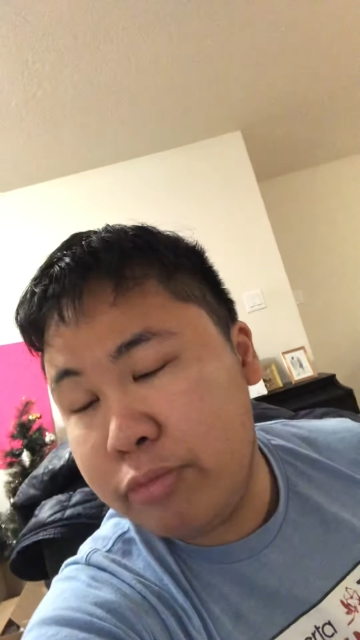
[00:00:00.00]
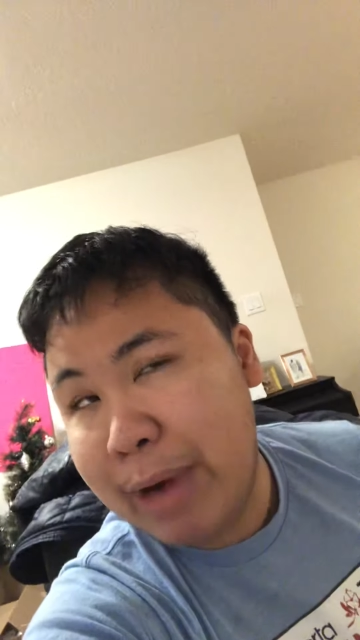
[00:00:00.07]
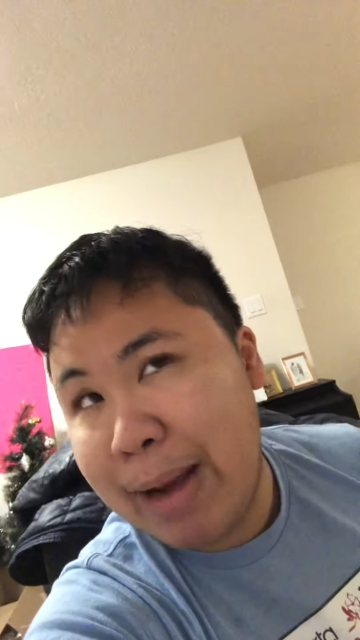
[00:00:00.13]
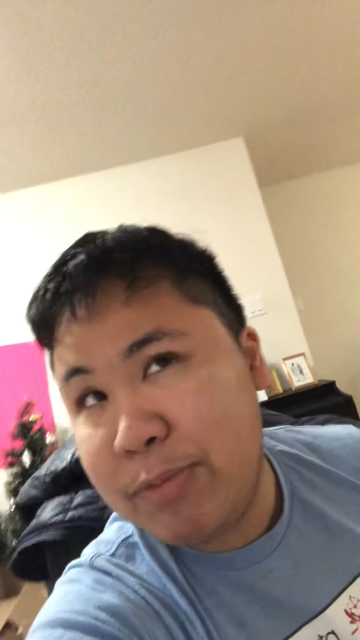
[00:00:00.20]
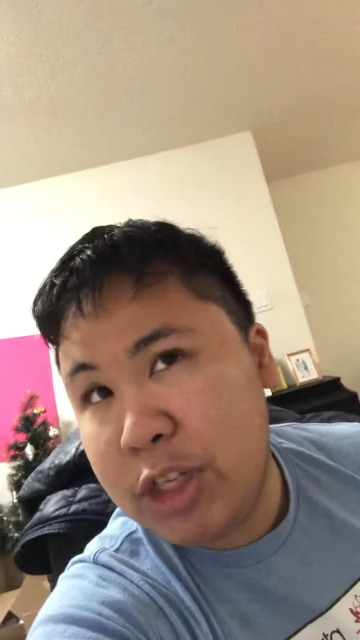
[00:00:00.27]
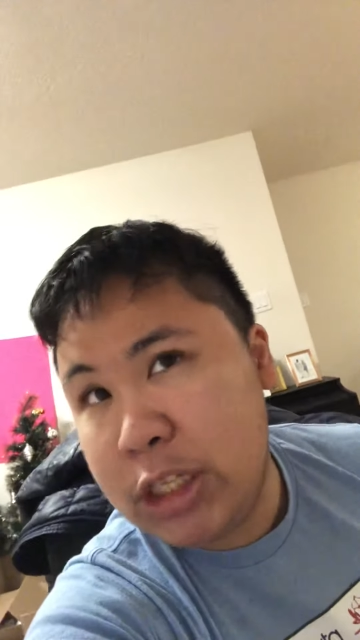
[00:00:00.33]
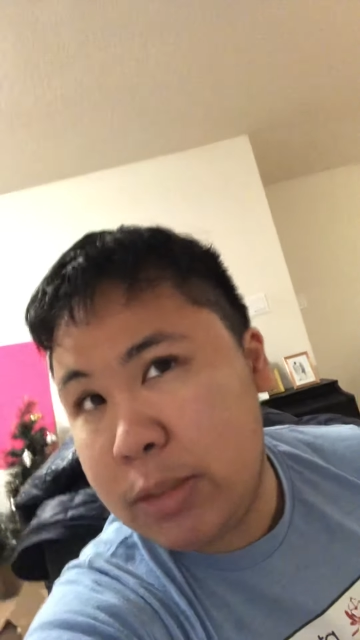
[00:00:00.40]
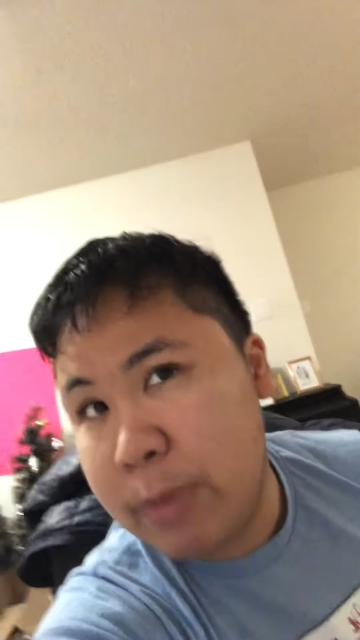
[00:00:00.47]

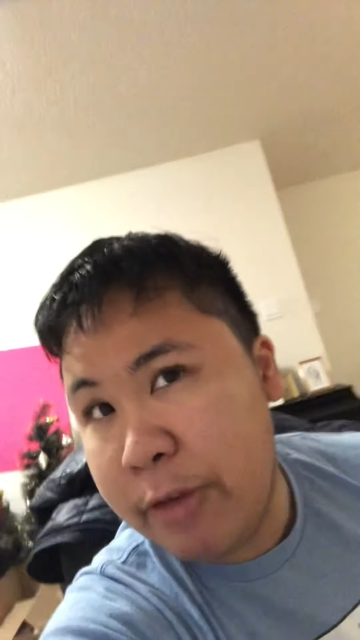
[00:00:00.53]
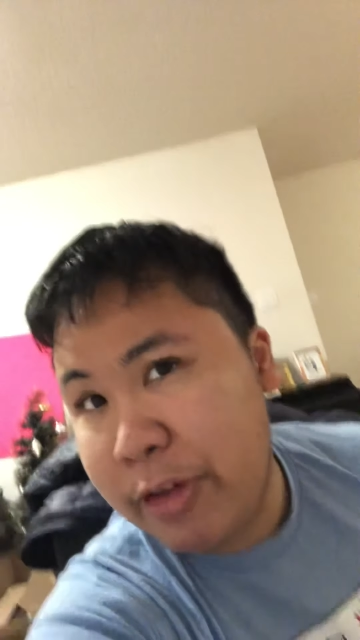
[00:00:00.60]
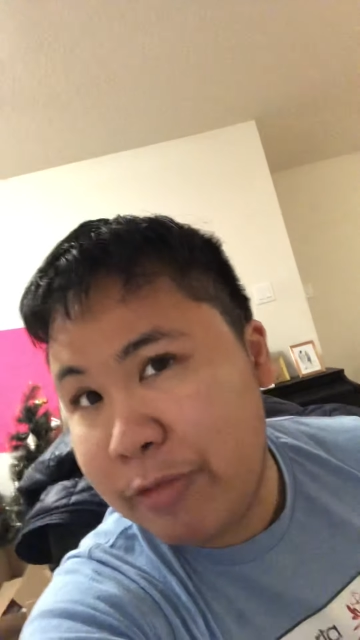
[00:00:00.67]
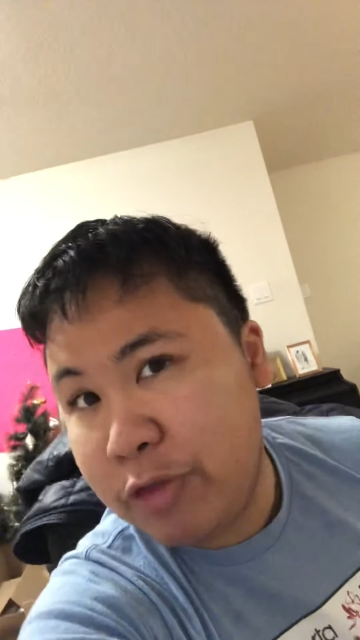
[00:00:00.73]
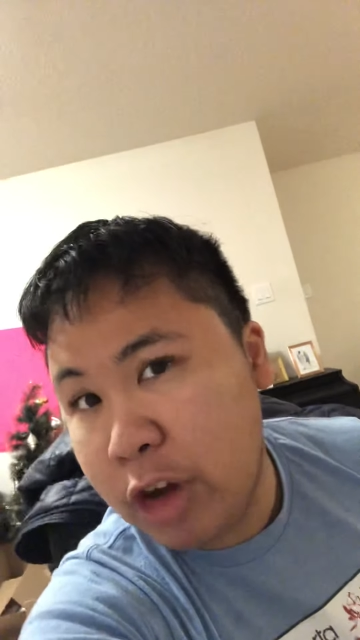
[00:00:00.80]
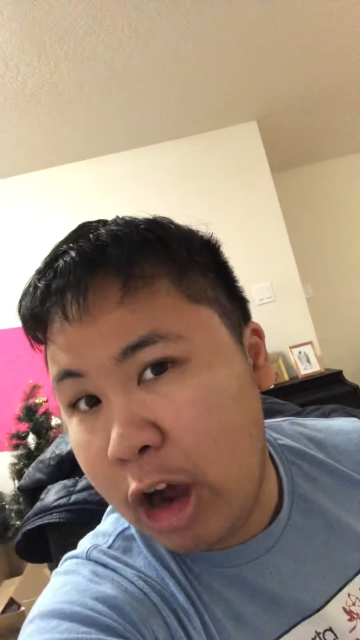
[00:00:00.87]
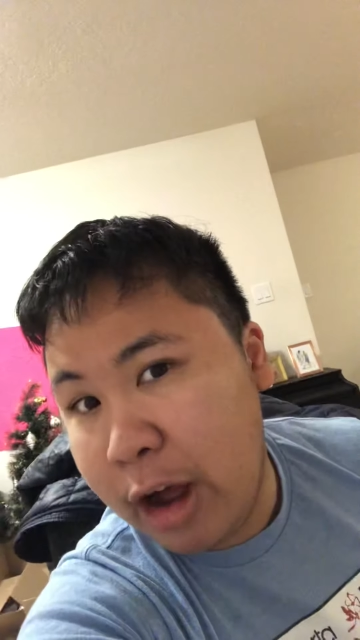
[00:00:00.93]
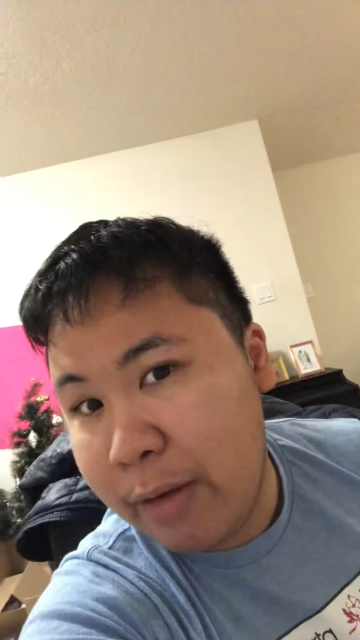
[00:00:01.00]

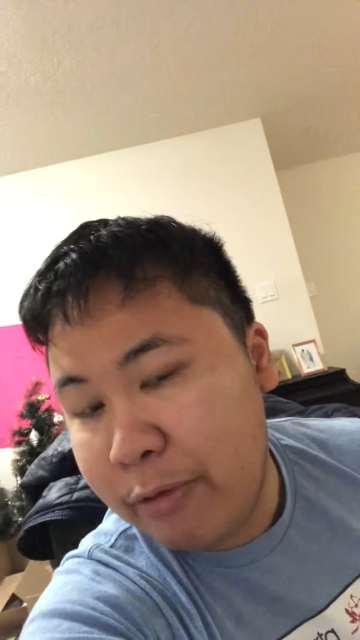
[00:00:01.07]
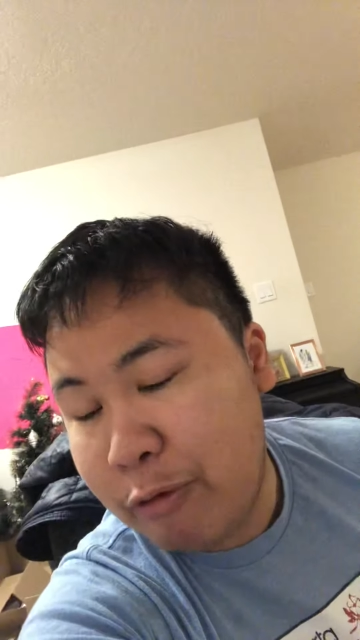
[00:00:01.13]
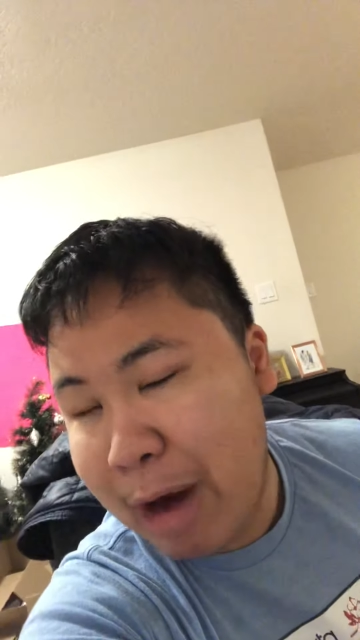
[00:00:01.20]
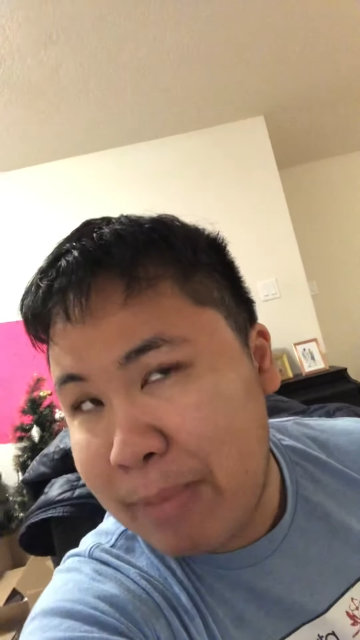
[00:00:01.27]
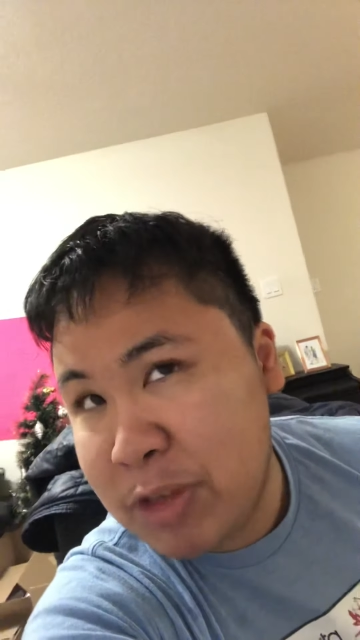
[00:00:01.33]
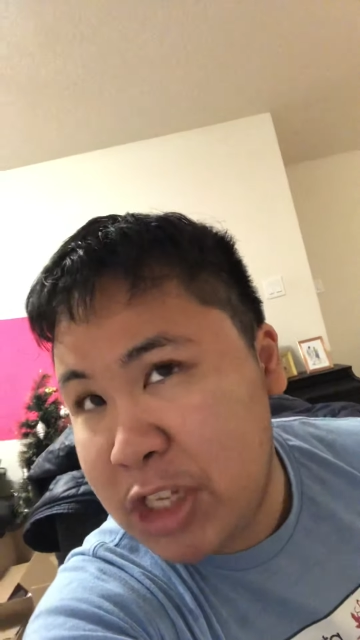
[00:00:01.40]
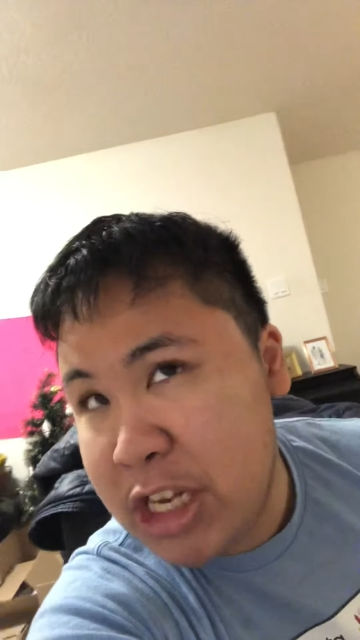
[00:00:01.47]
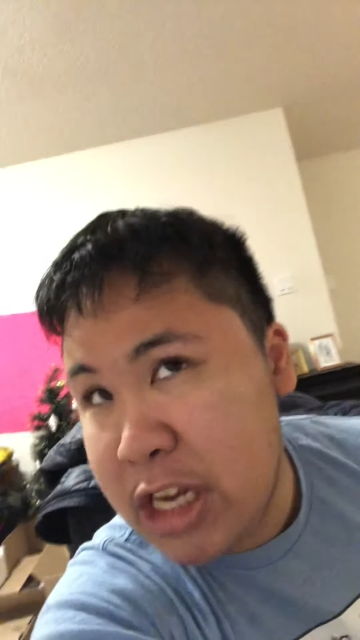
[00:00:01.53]

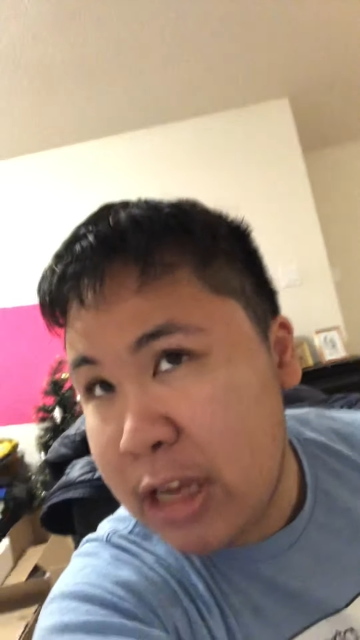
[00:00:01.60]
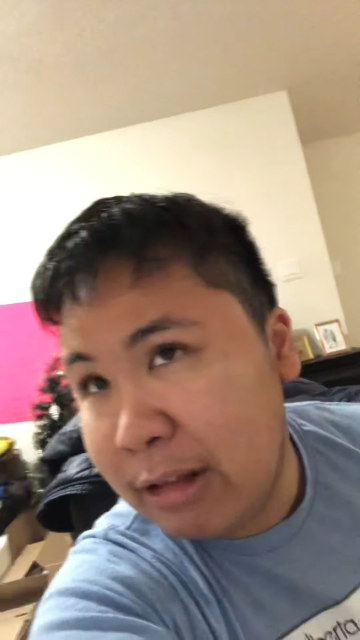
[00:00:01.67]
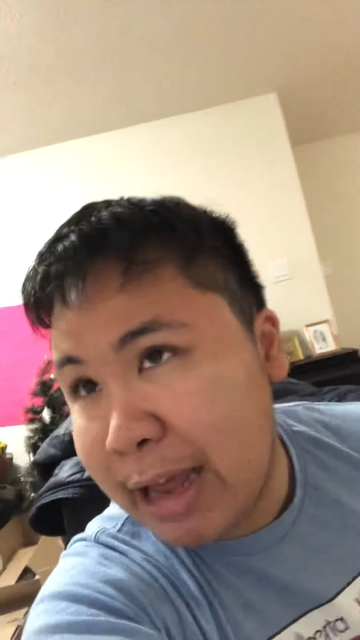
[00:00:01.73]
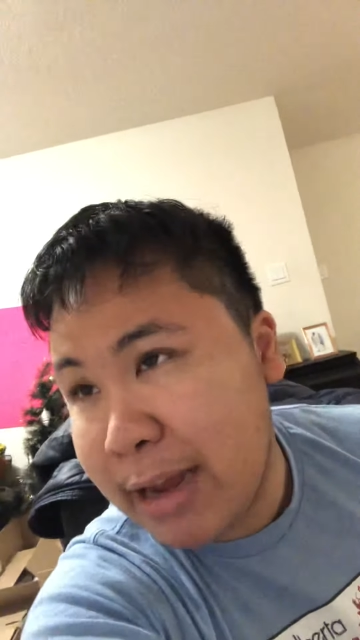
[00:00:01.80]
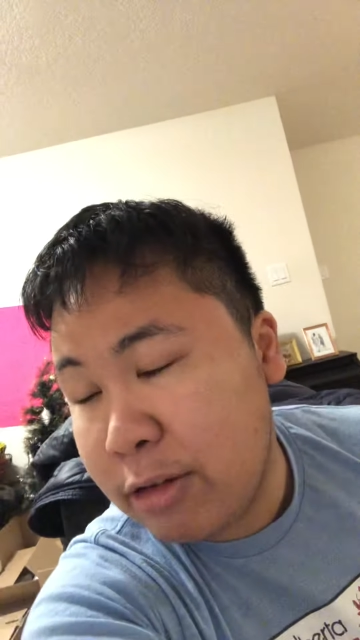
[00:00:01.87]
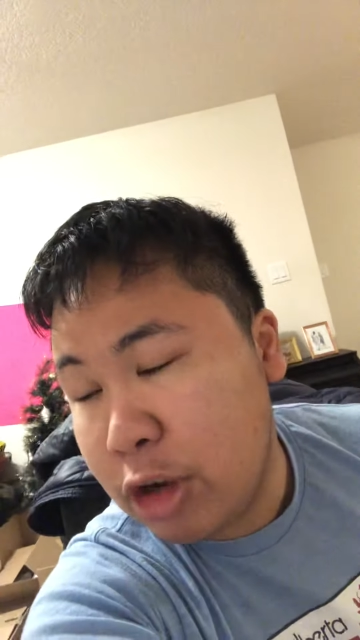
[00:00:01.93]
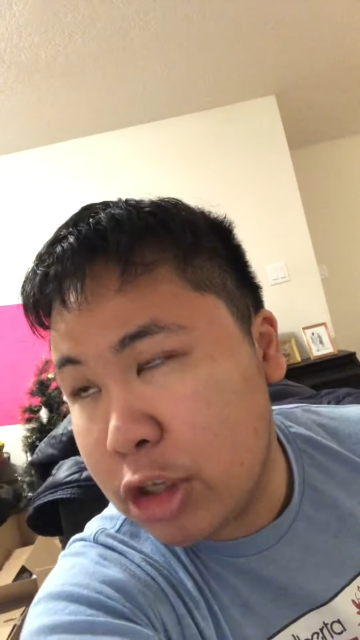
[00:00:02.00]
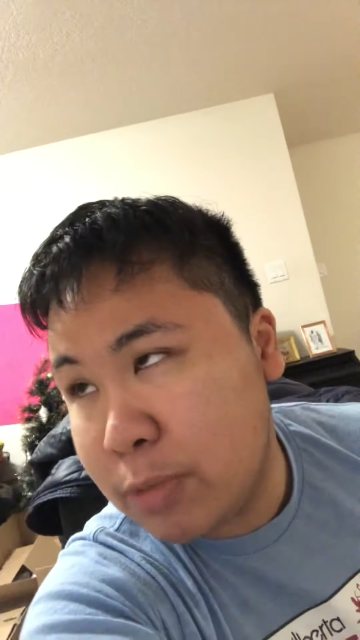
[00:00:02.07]
because